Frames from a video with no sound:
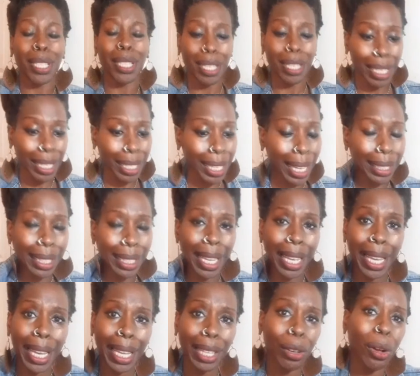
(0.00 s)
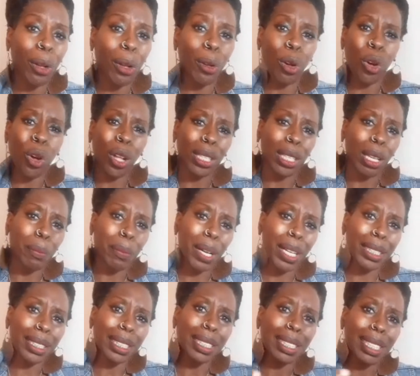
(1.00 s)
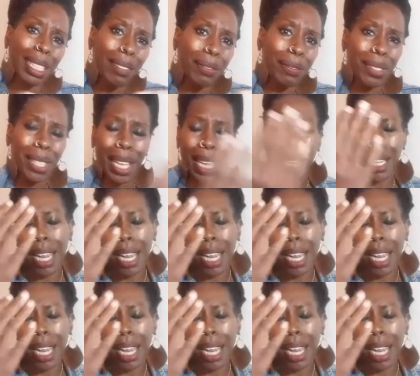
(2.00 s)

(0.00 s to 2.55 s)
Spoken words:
He got the head all up underneath there,